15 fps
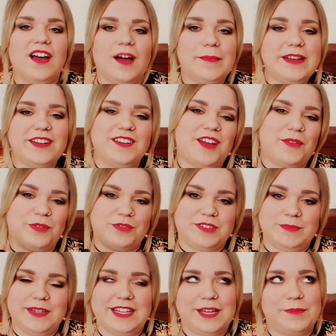I mean, I know
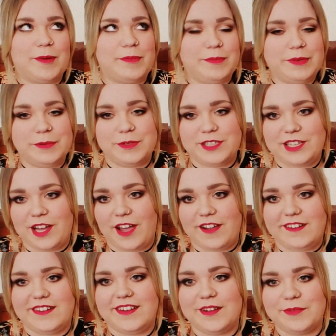ultimately he probably would have
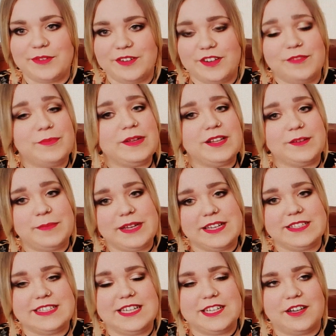known and it wouldn't have been a
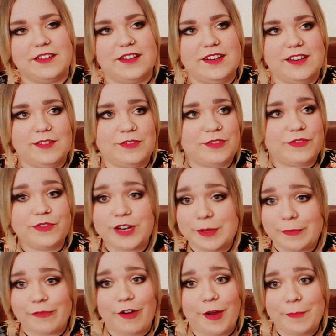big deal, and he was a
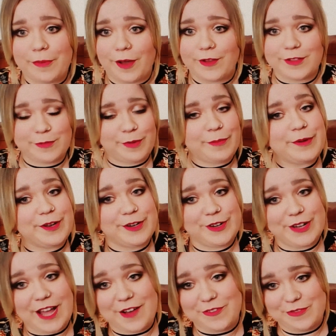fully grown bloke that probably could
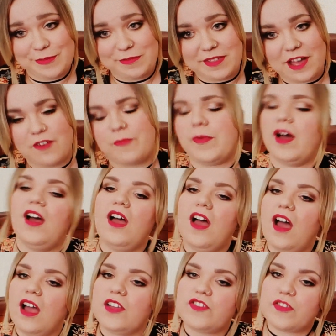look after himself, but
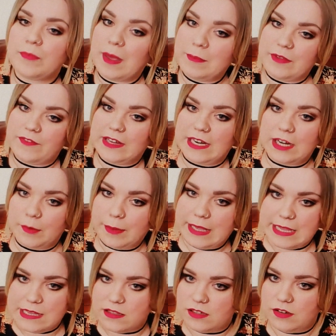it just made me feel a little bit
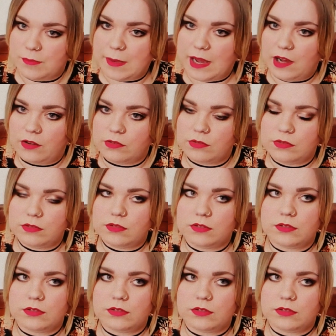easier about